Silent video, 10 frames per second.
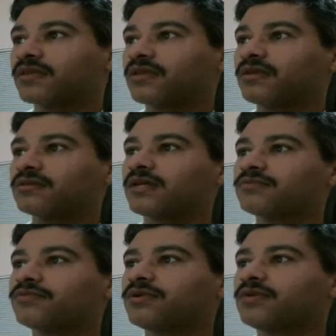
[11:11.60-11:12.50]
So
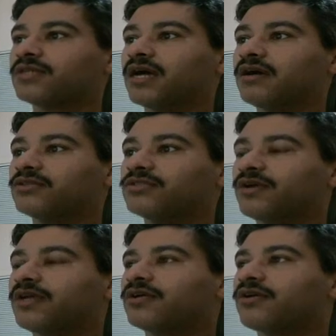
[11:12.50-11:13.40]
that's pretty much how you
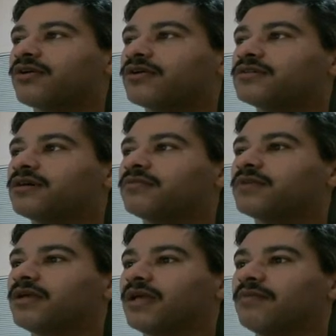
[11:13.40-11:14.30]
train your cards
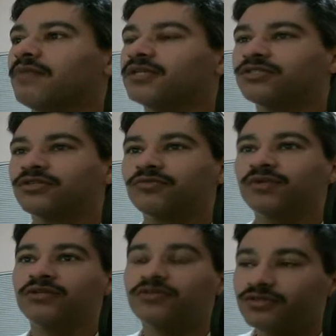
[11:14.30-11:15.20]
up. And make sure
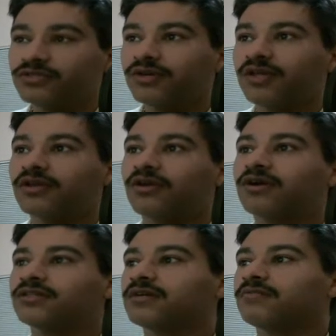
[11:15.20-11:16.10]
when you do train your
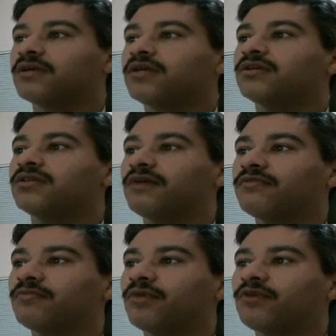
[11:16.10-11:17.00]
cards up, you
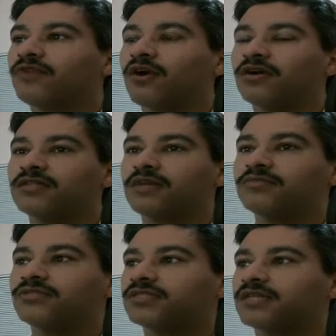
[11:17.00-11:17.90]
level both cards
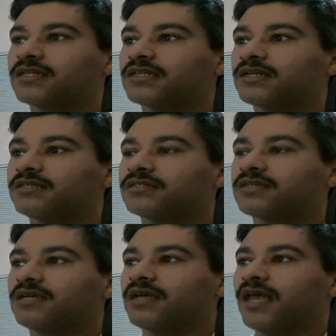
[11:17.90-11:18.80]
up just like
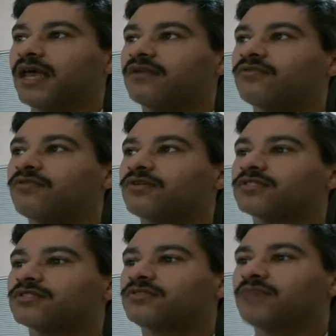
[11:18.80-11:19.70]
this. And of
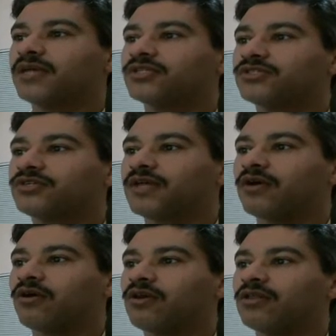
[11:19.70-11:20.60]
course, you make sure
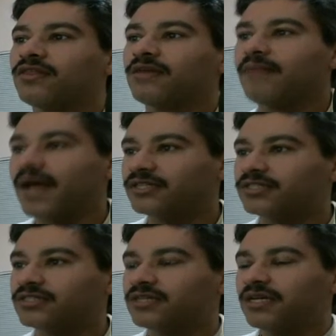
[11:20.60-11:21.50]
that all of their
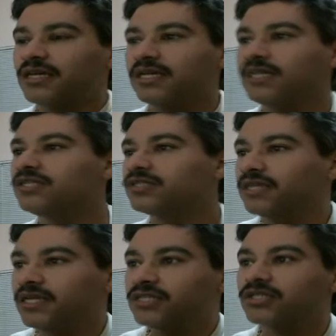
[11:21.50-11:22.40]
matches,
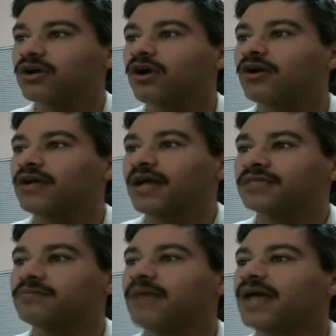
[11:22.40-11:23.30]
each card
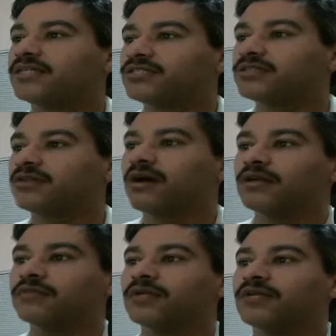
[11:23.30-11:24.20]
has a matches
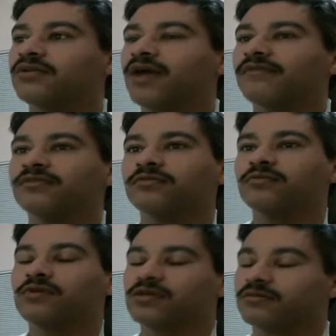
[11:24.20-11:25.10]
on them, and you have
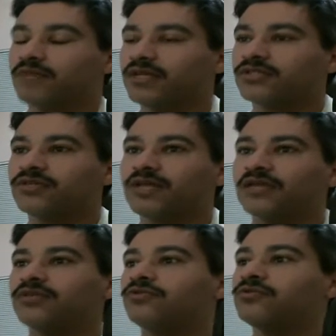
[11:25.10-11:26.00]
to make sure
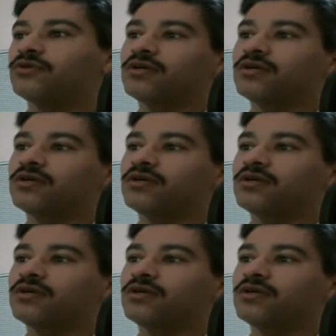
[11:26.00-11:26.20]
that you